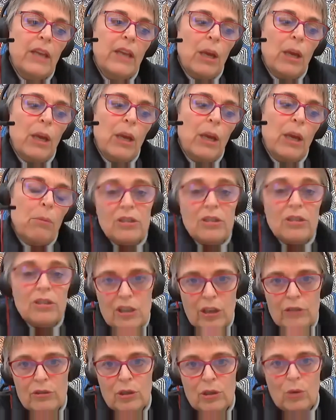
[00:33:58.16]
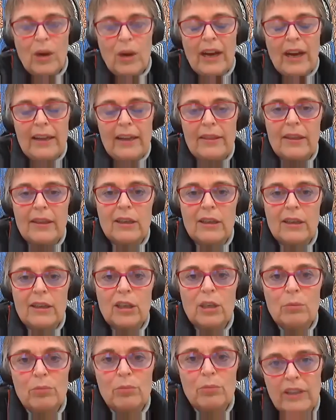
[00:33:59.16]
because they don't require ethical
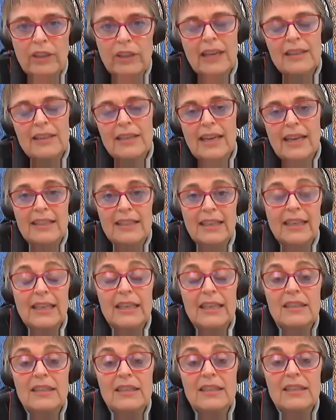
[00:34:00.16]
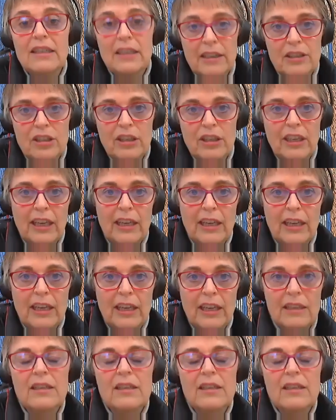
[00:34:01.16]
approval, and that takes at least a year to get